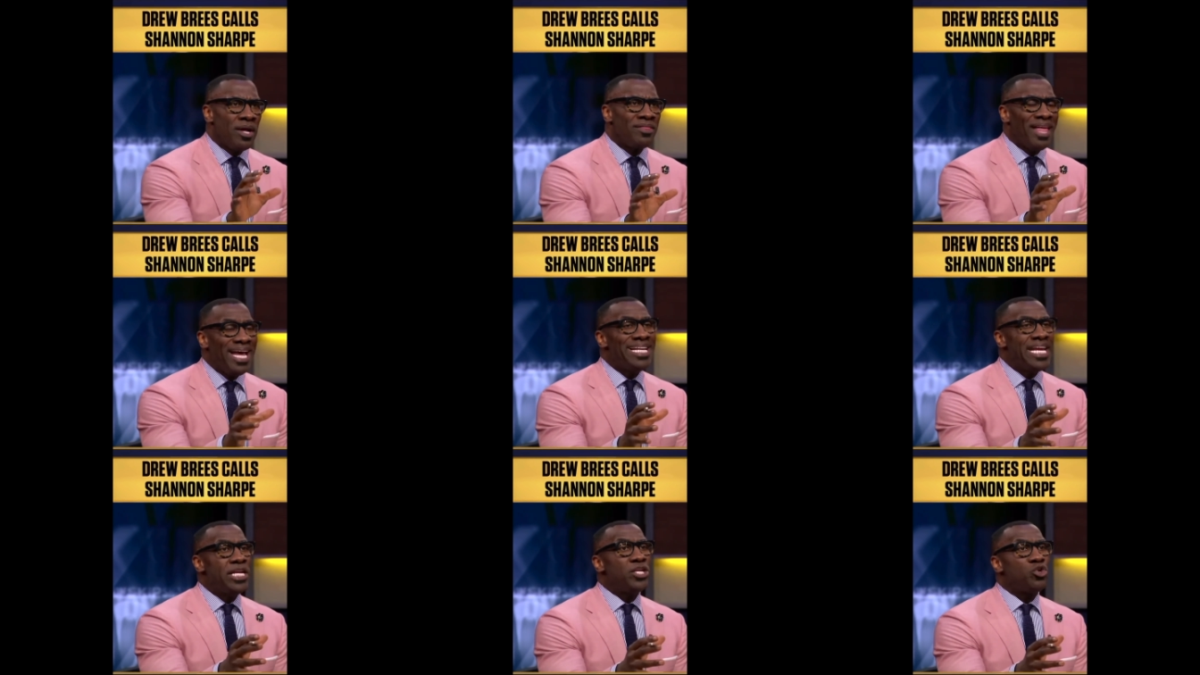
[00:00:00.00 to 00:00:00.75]
They
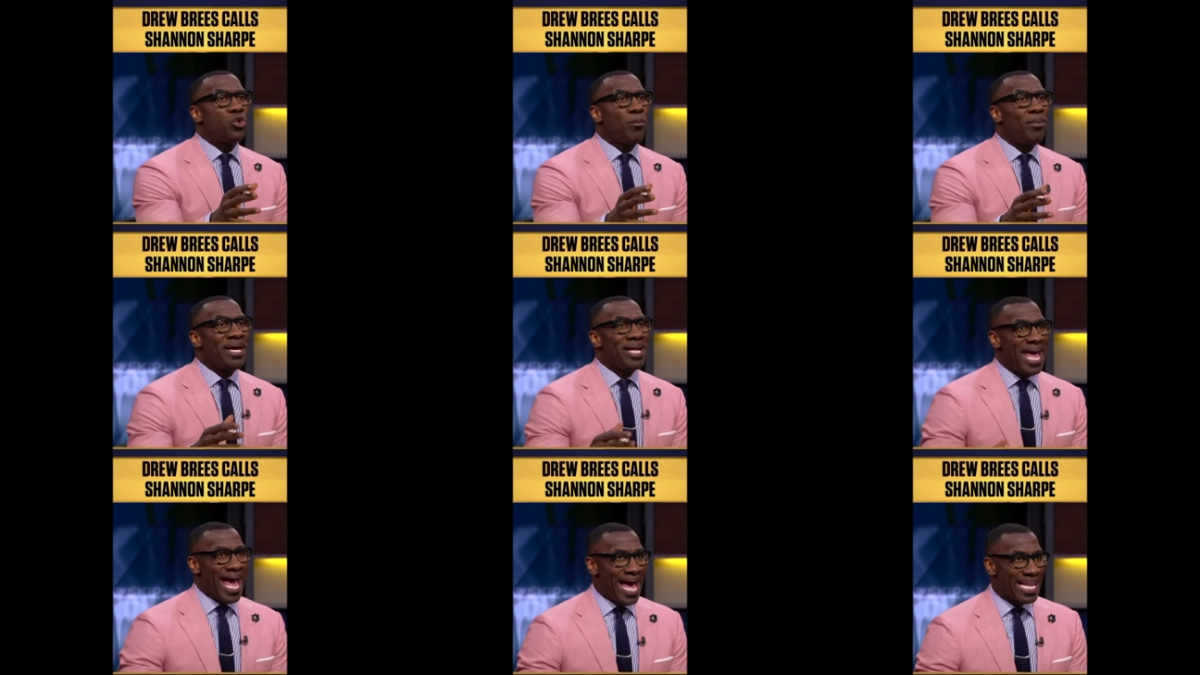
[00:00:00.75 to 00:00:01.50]
needed you to be
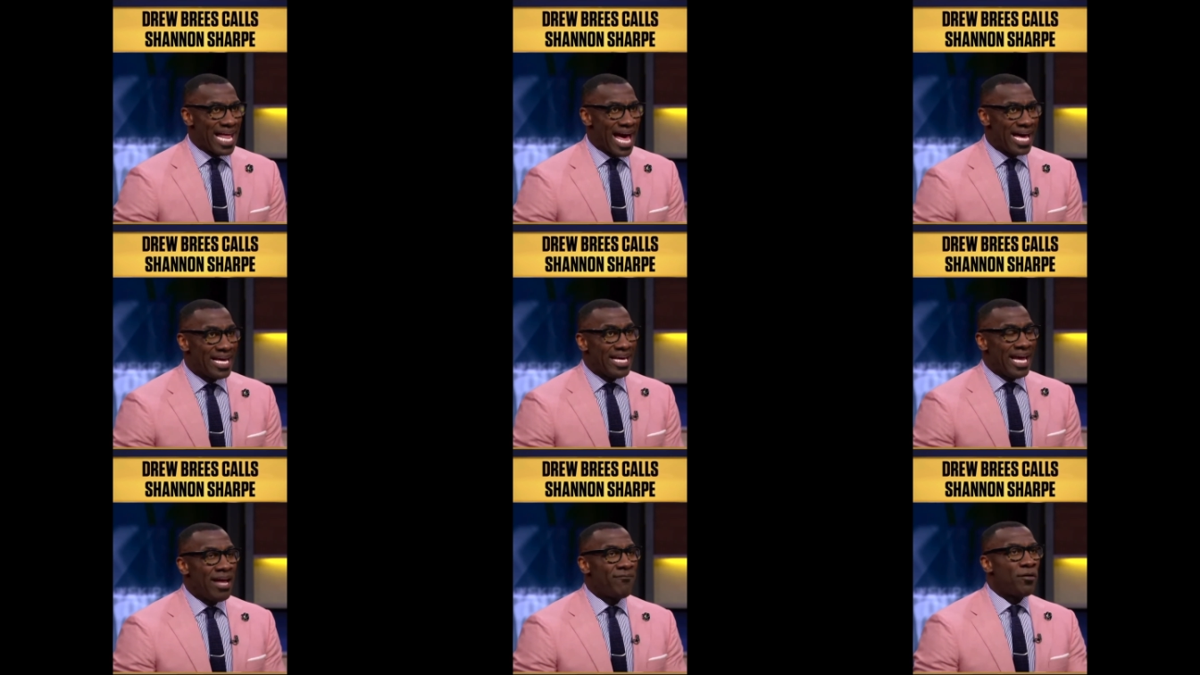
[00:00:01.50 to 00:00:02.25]
an ally,
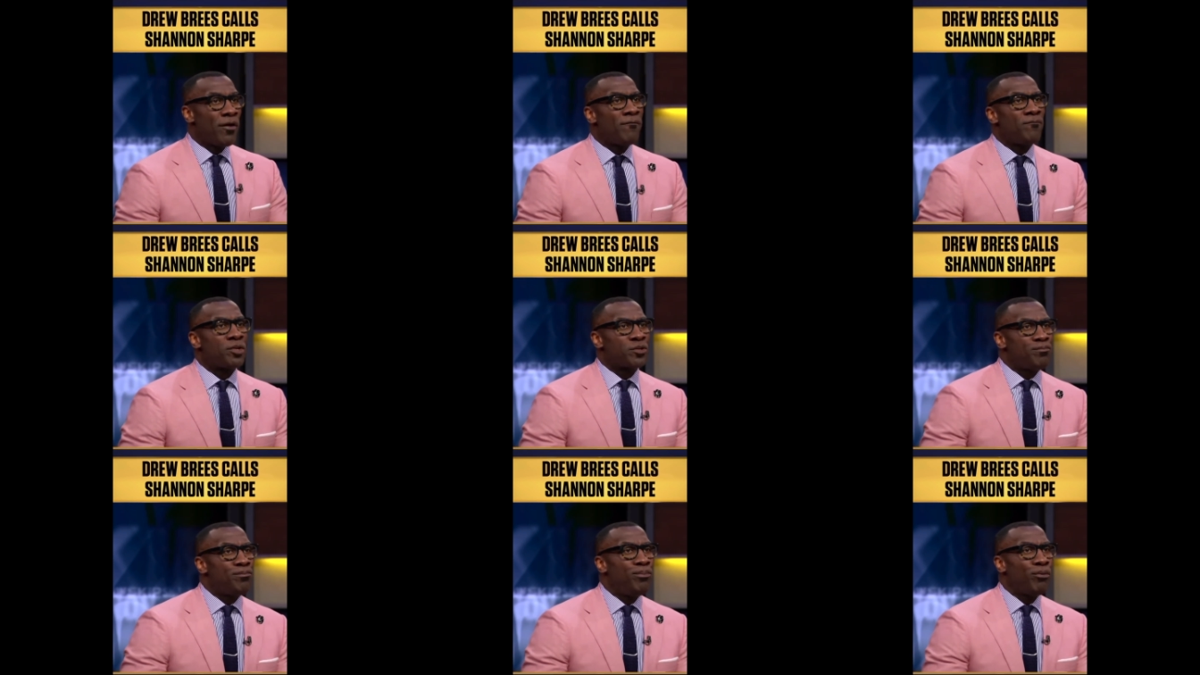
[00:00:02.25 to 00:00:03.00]
and for
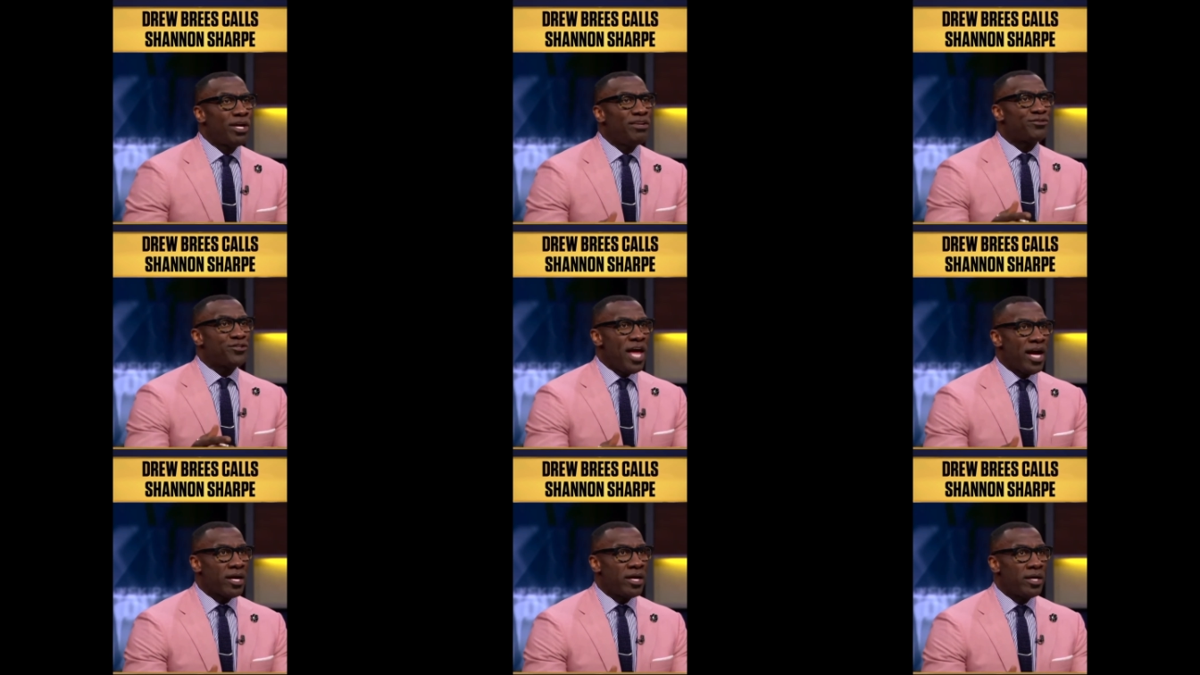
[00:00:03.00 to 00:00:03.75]
a brief
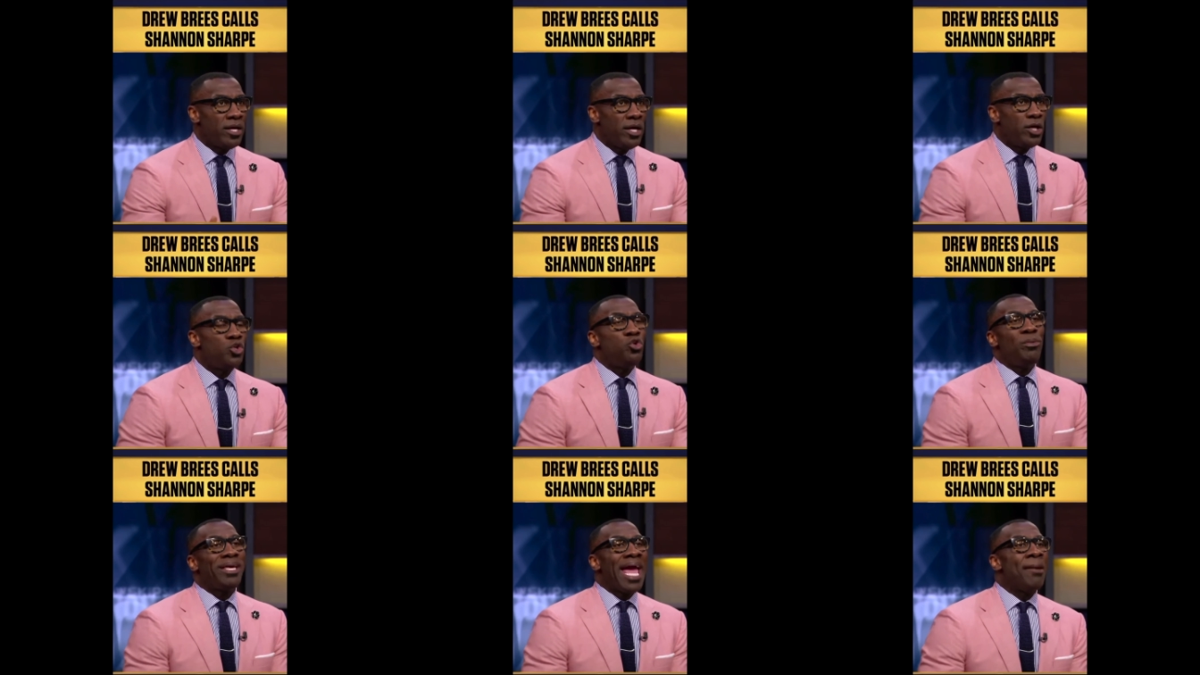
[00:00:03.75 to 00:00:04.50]
second,
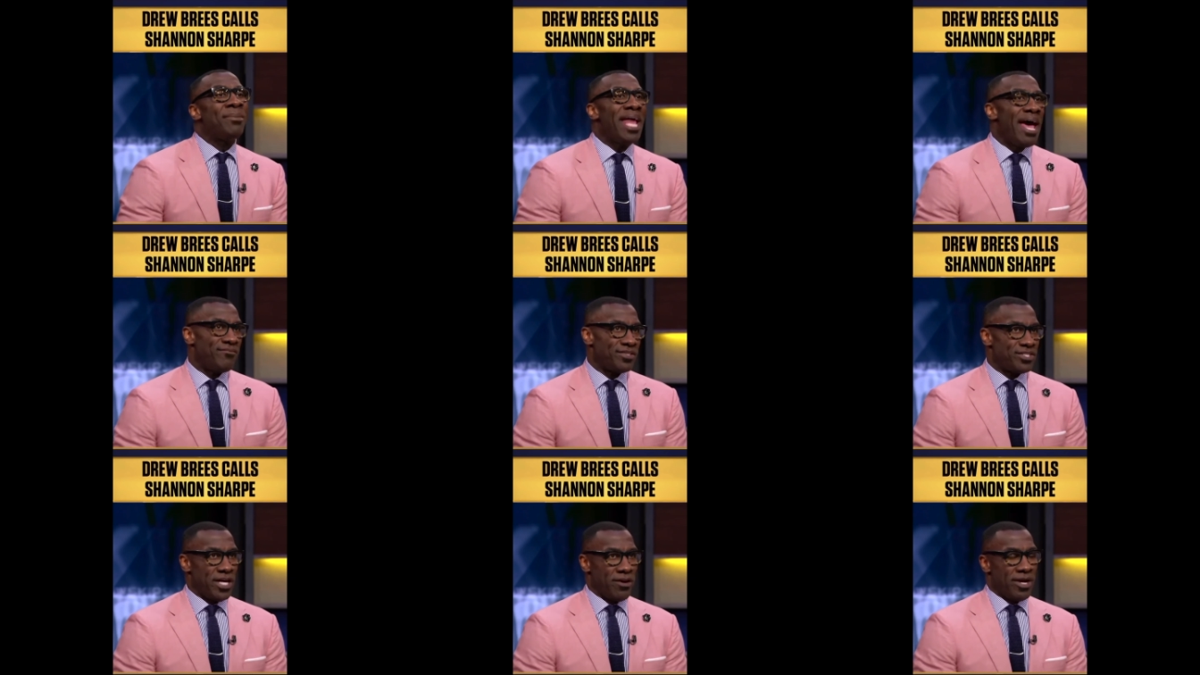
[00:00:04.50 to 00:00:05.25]
you became an
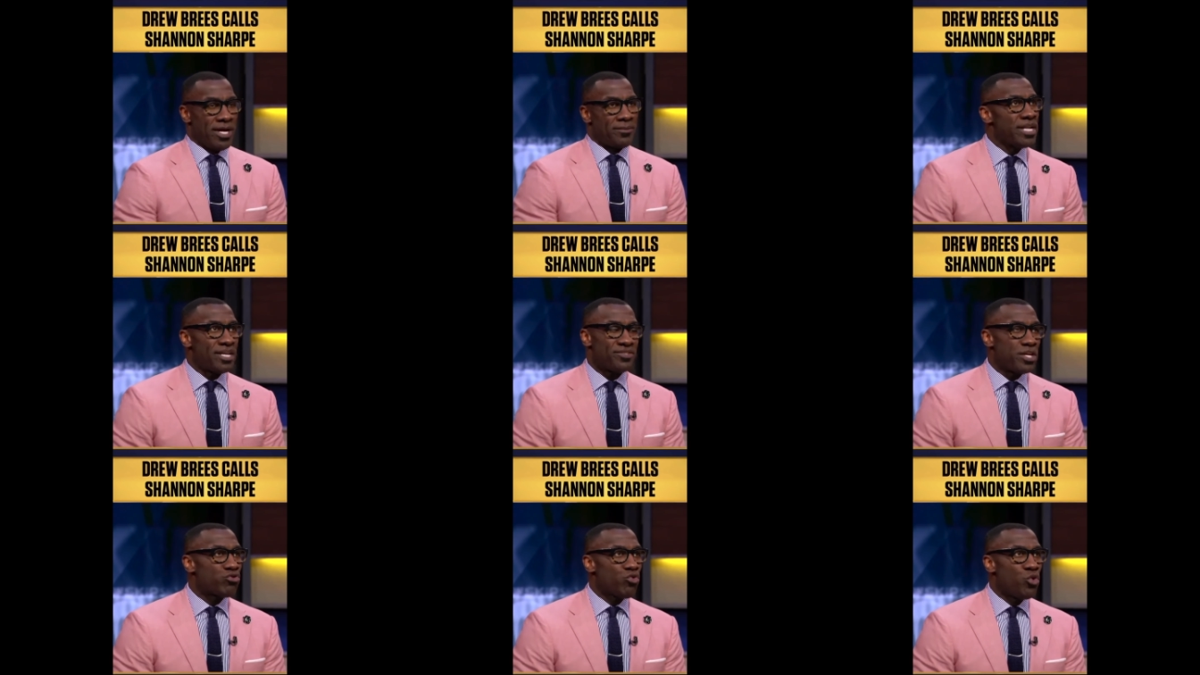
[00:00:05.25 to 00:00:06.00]
adversary. Then I
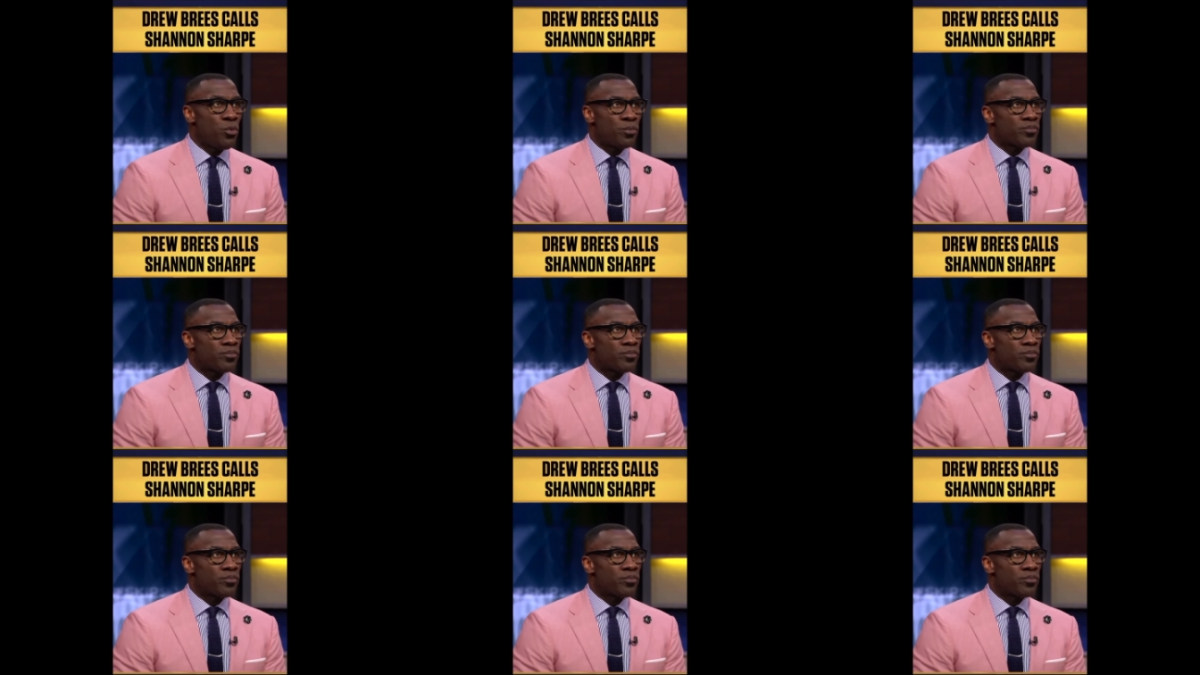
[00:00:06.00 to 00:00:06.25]
say, Drew,